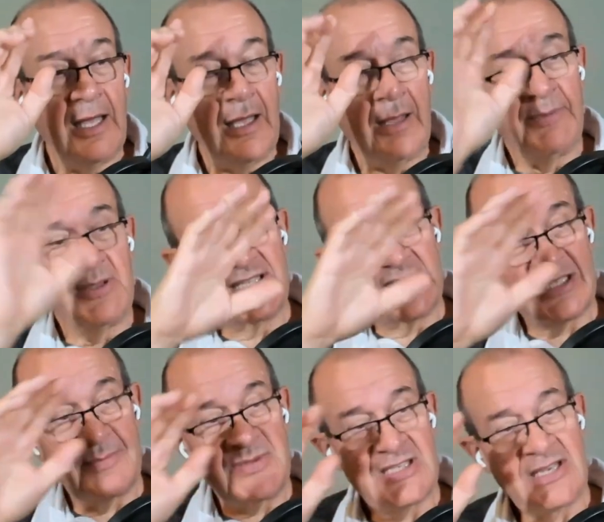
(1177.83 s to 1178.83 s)
uh,
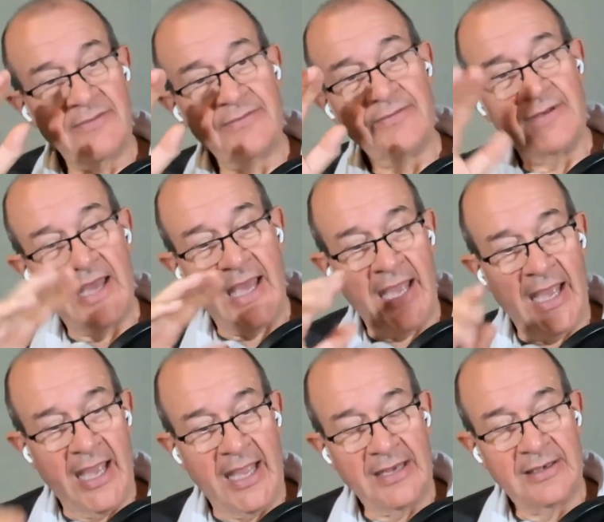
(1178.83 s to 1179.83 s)
participative
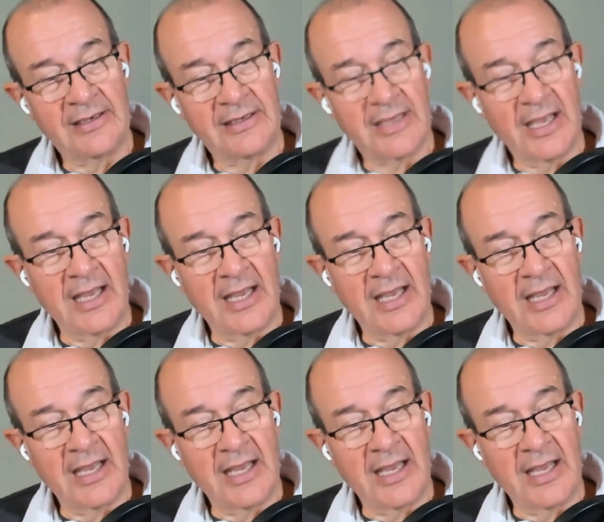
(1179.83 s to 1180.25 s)
and